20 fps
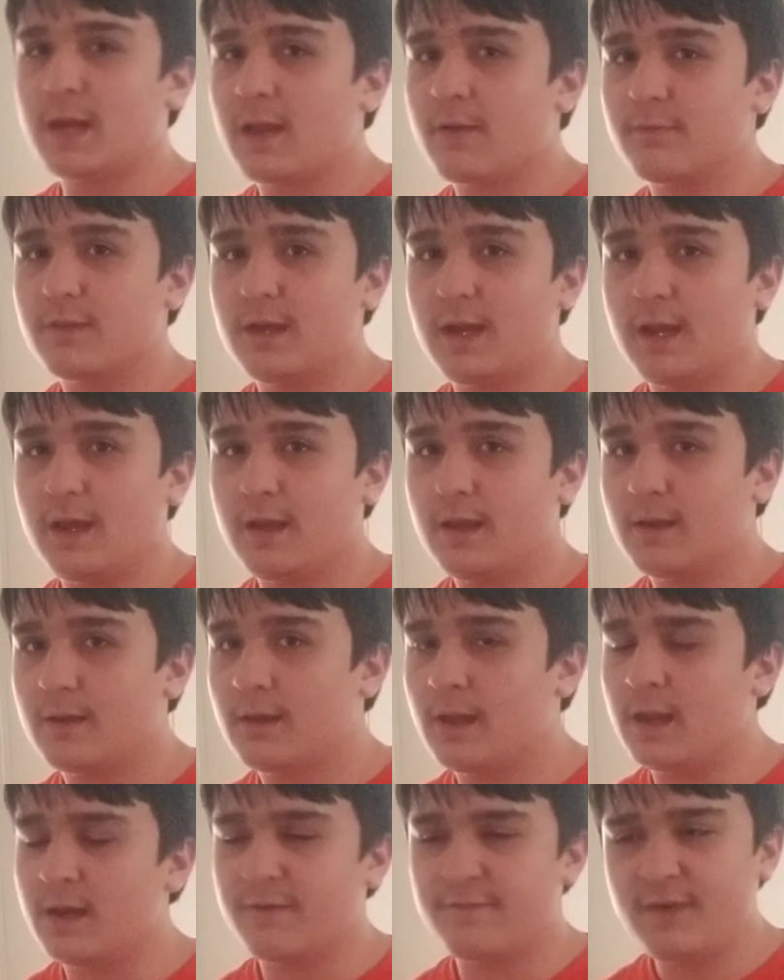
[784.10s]
out today.
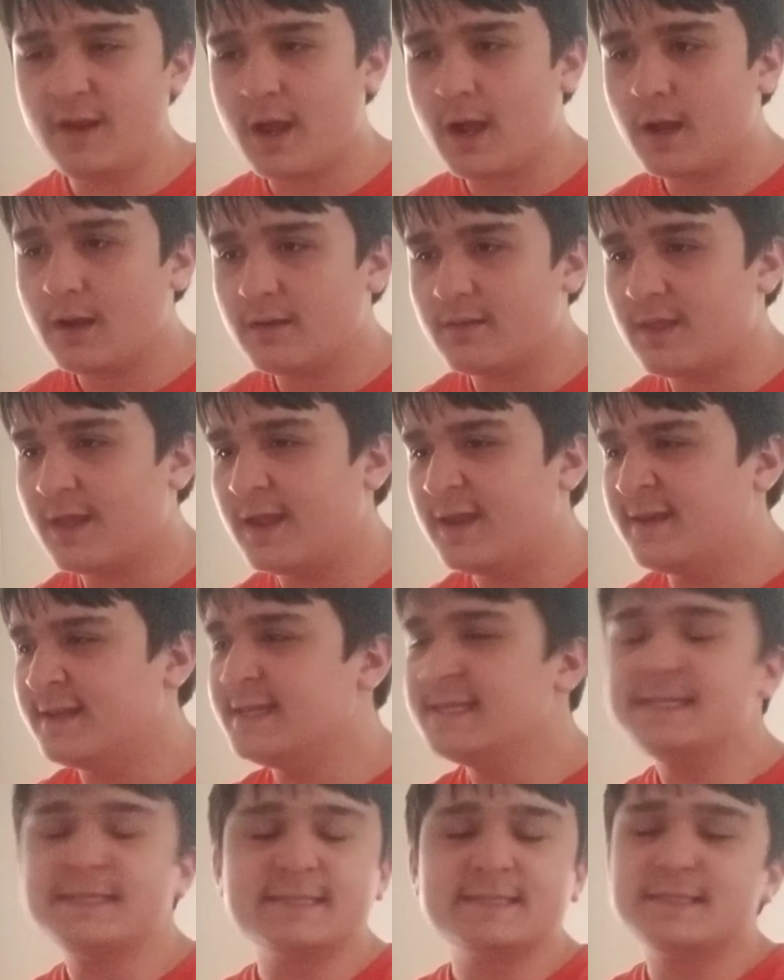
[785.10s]
And if not, then,
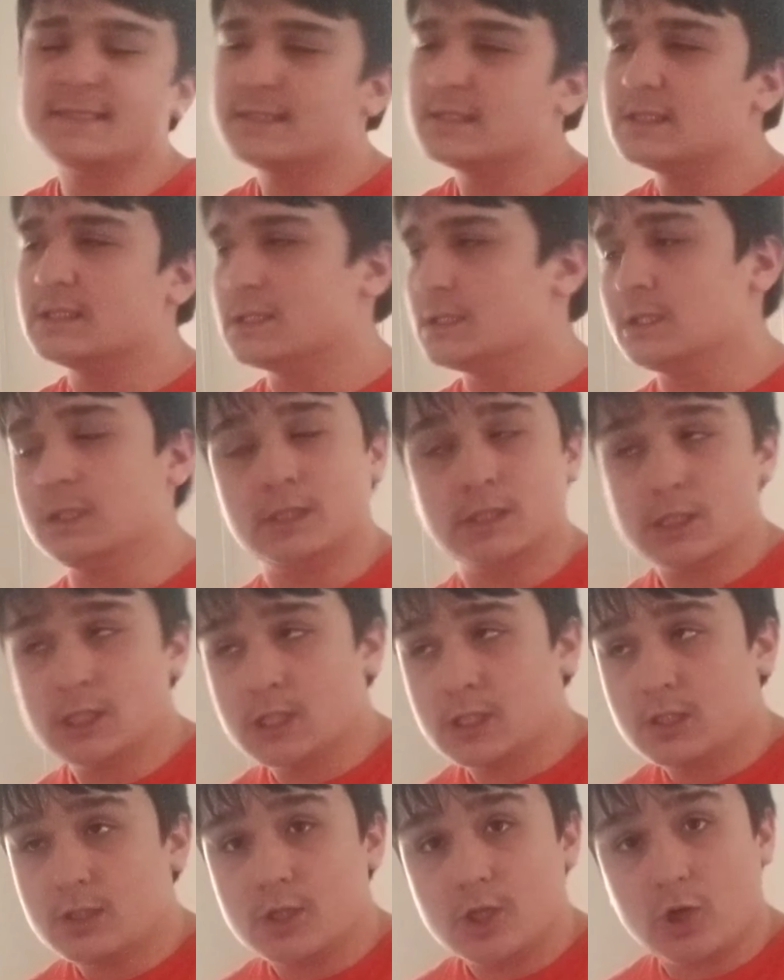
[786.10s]

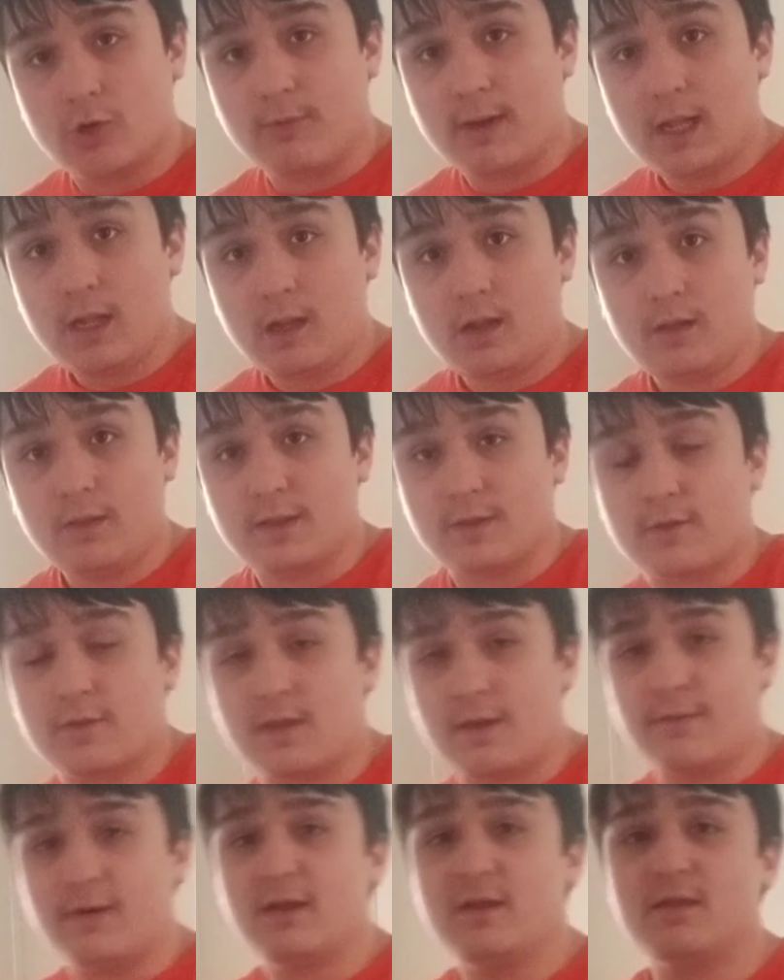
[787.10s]
oh well, that's just
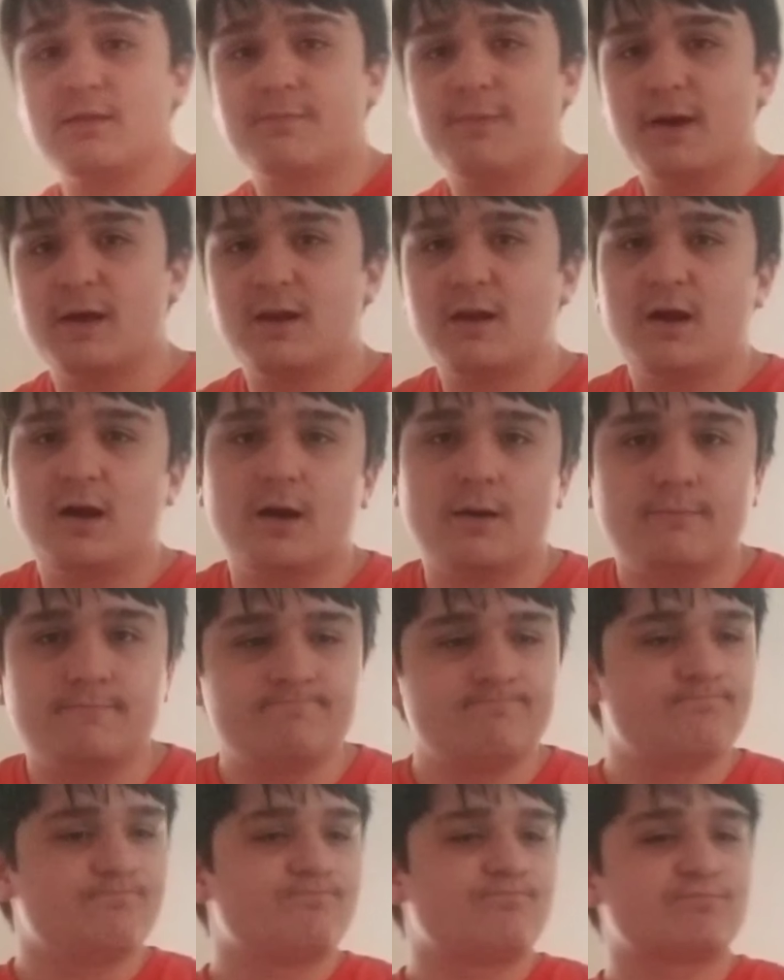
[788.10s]
how it is. But
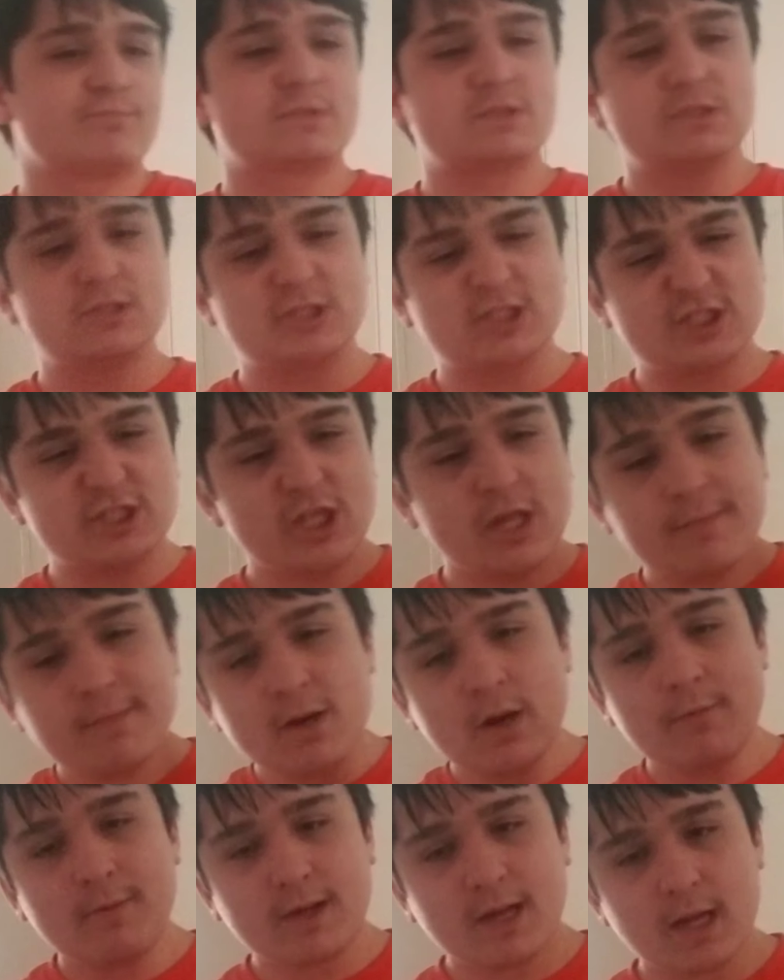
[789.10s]
just let me
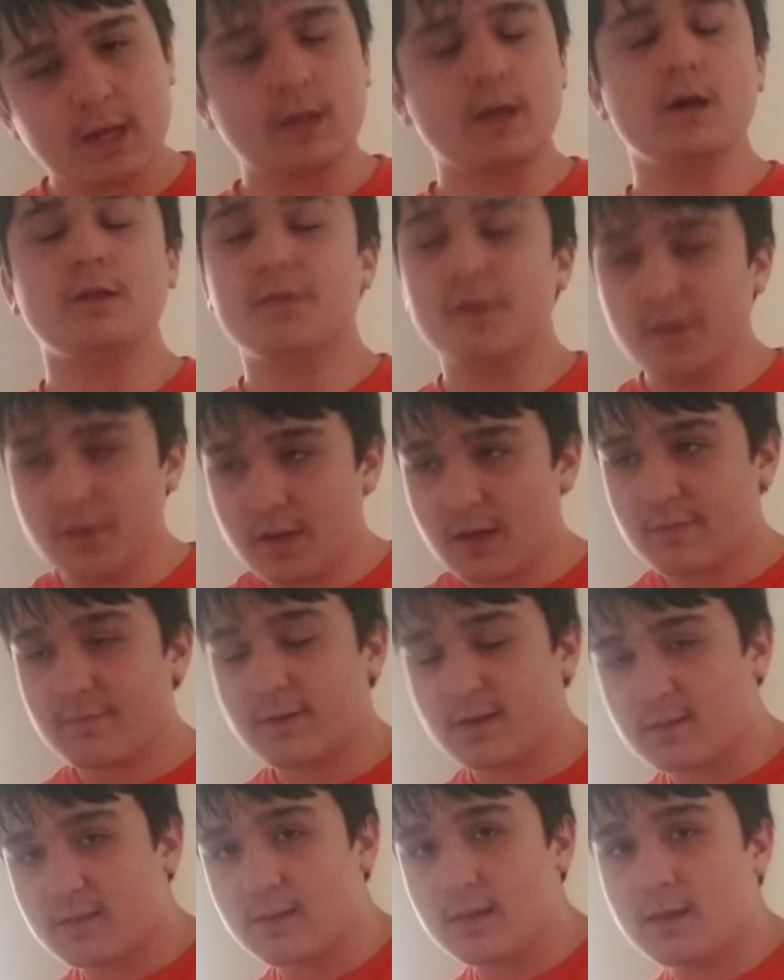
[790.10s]
know what kind of content you guys
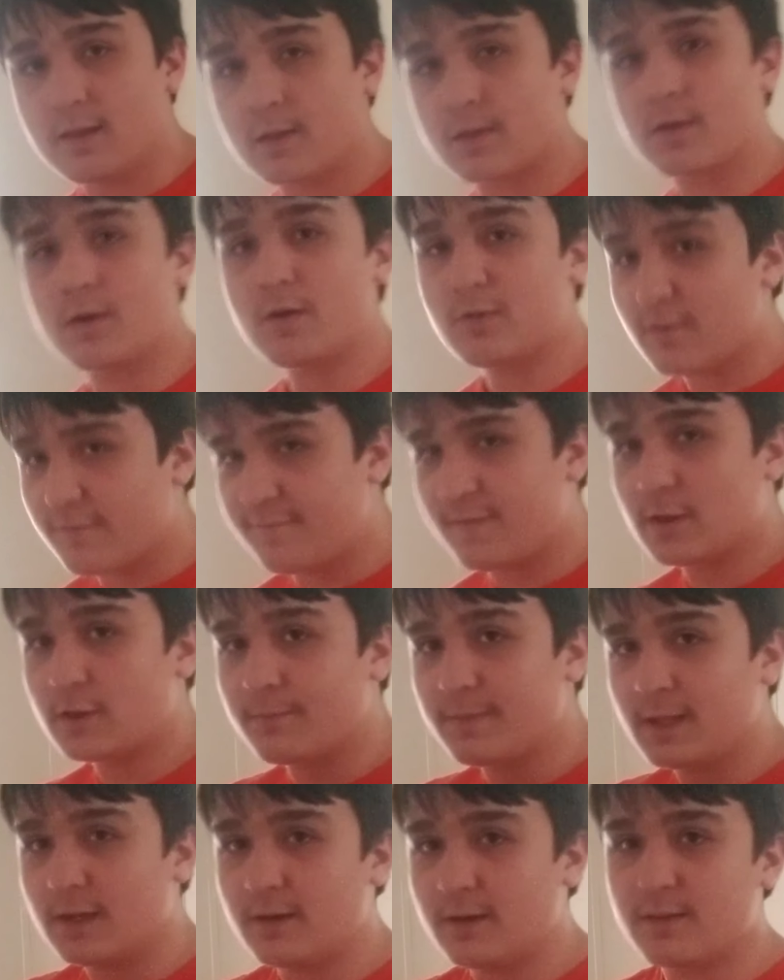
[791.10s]
want to see. Also follow
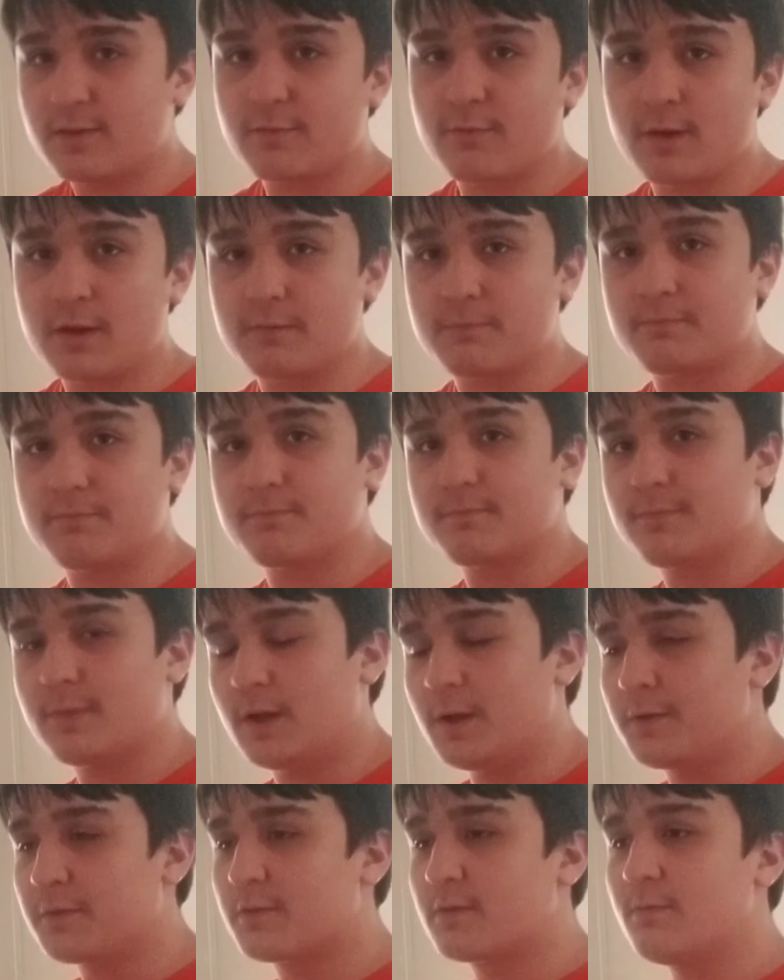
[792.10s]
me on Instagram,
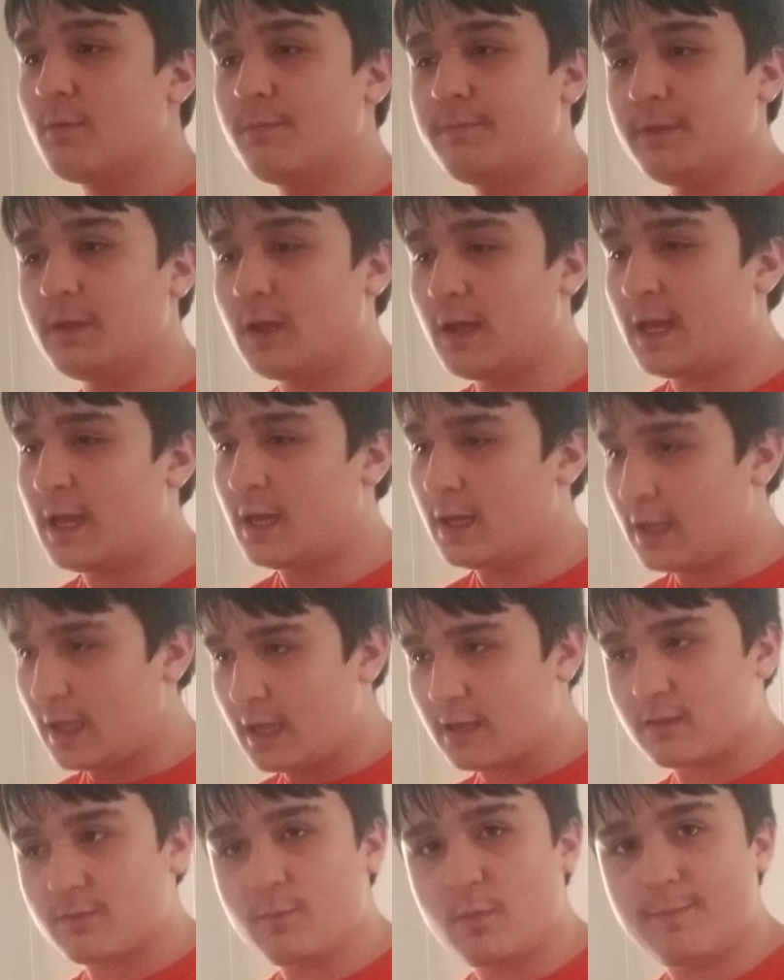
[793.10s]

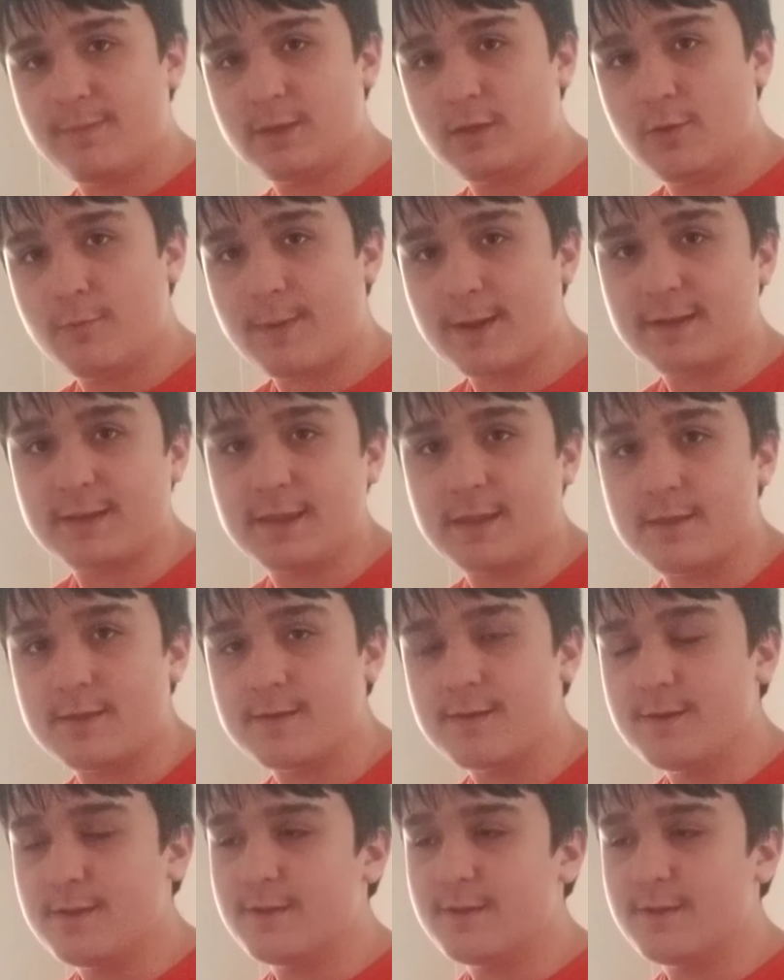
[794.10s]
at SmoopyQYT.